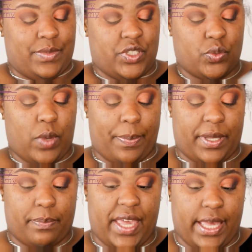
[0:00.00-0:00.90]

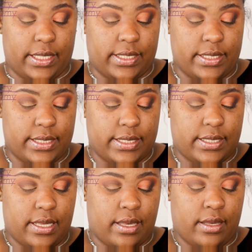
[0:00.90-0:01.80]
Swapping
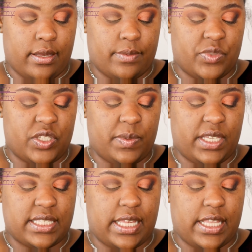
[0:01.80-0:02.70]
palettes, just
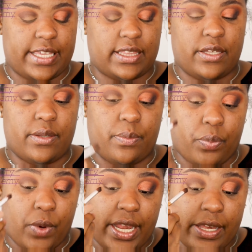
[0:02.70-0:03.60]
because I like the
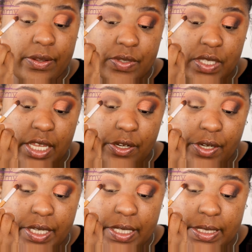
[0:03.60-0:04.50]
browns
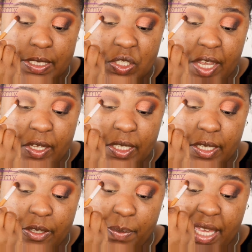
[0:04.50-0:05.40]
that are in the Jaclyn Hill